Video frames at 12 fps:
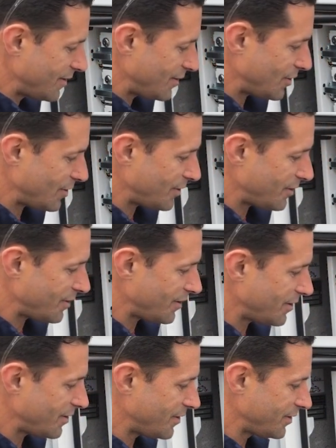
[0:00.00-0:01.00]

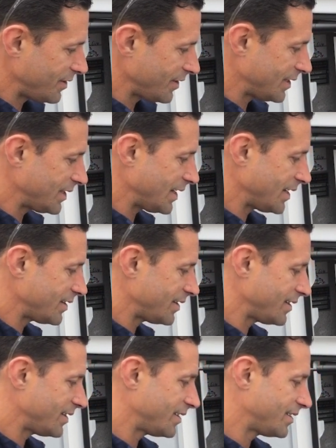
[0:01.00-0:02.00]
Oh, look at that.
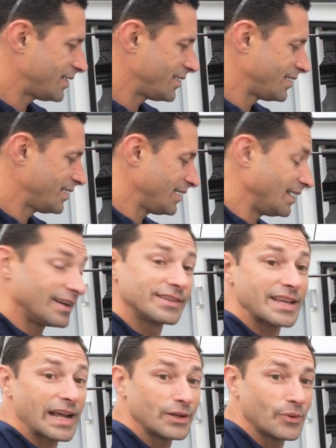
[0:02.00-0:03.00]

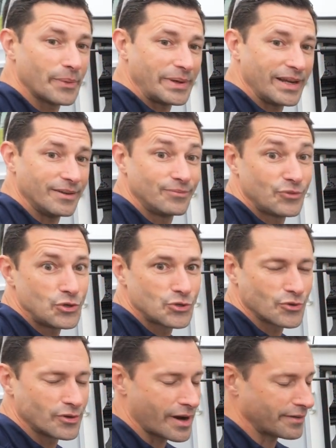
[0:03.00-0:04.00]
Exactly what we need, 2
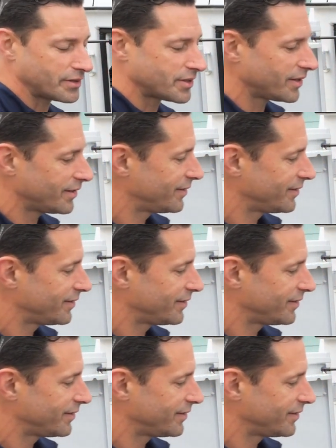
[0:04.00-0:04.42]
screwdrivers.